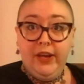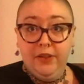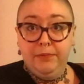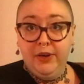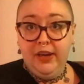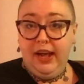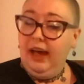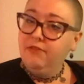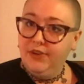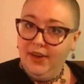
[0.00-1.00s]
other book I
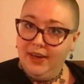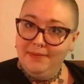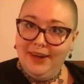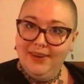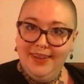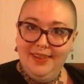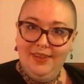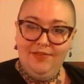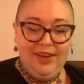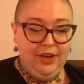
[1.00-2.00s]
have to talk about in
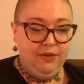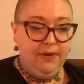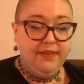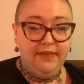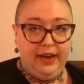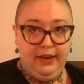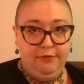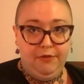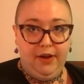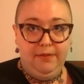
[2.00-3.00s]
this video, aside
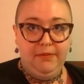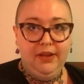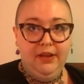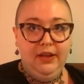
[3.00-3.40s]
from